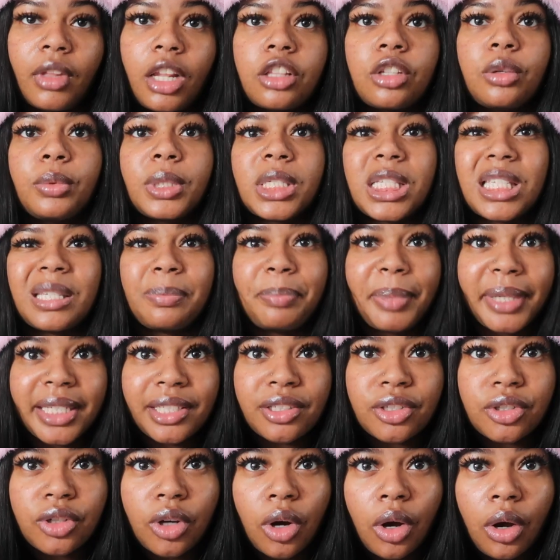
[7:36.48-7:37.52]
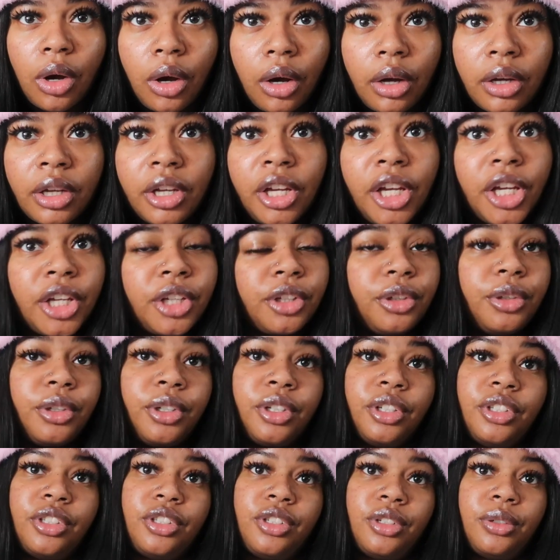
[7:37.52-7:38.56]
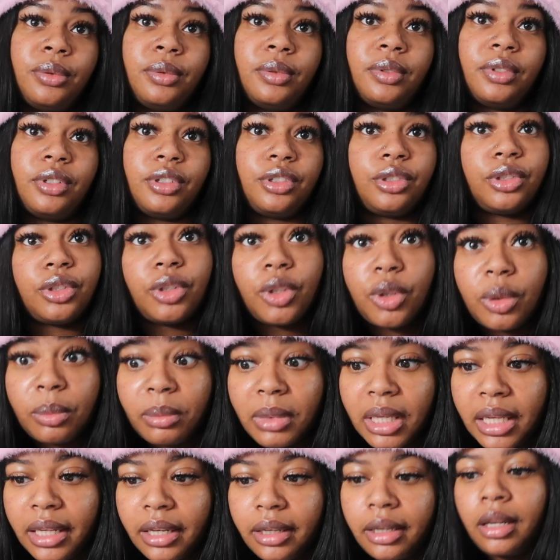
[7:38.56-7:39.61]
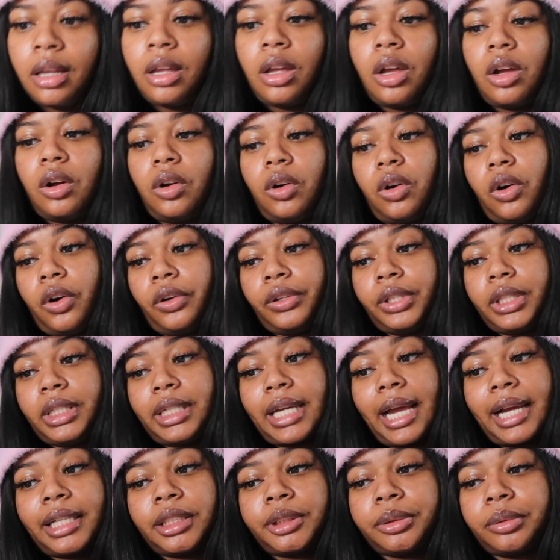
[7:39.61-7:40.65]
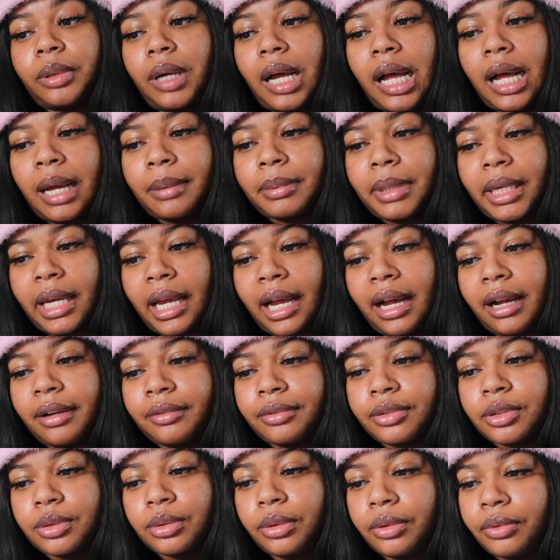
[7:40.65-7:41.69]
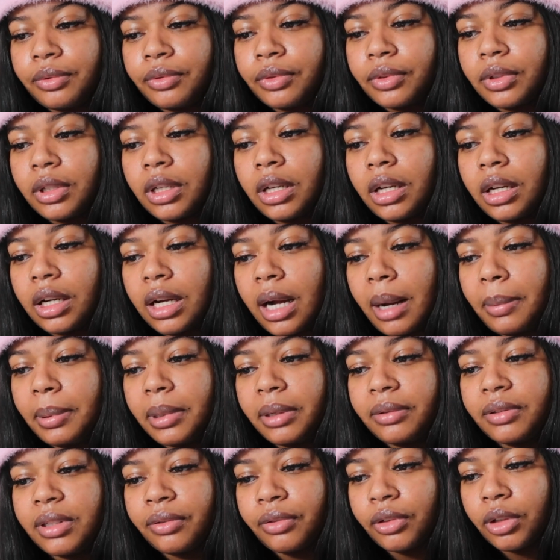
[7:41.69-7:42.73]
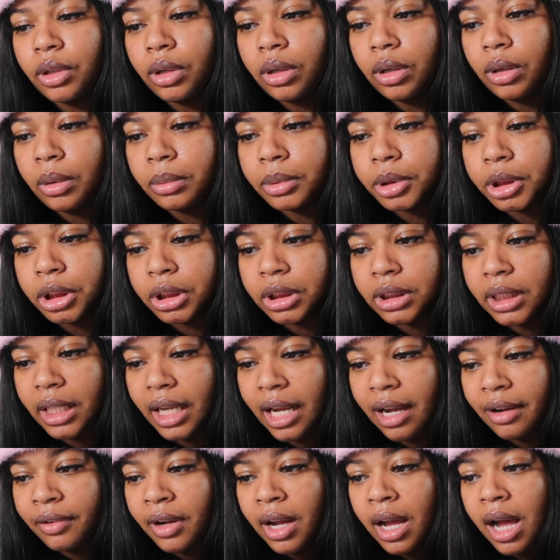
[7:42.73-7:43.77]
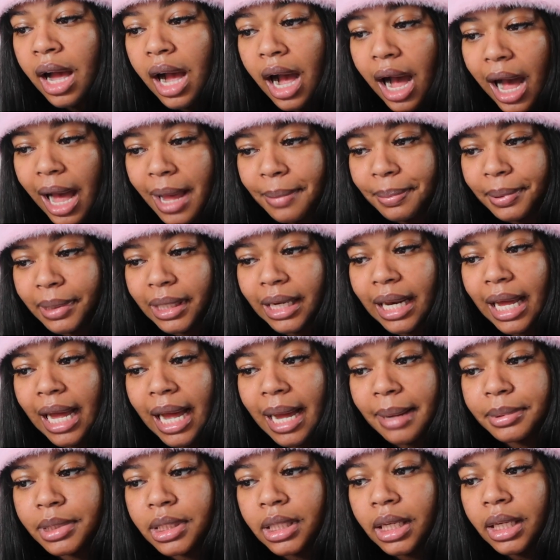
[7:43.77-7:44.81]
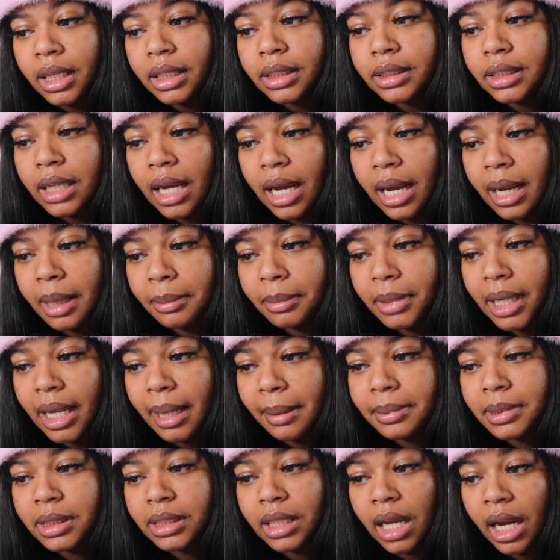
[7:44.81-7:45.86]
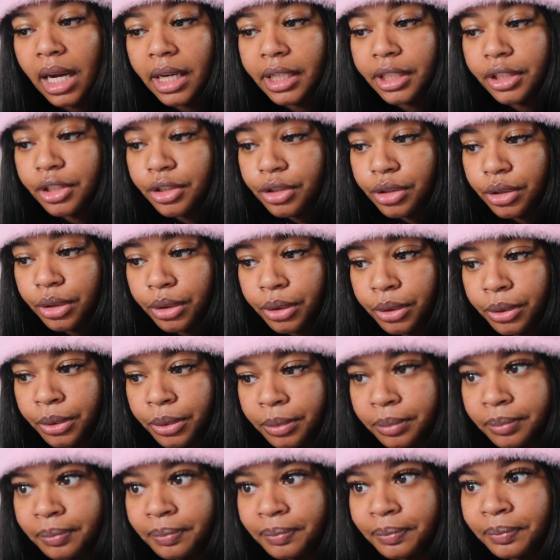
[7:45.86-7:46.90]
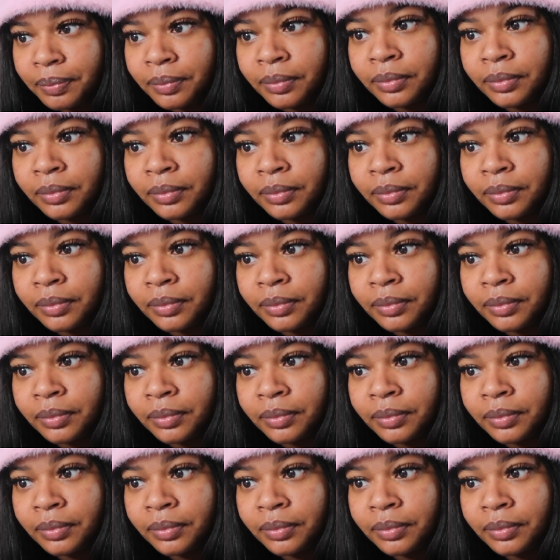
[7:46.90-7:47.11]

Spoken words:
do a spin shot. You can do zoom in. On the actual app, they have sort of a couple of different options. They have hyperlapse, time lapse, dynazoom,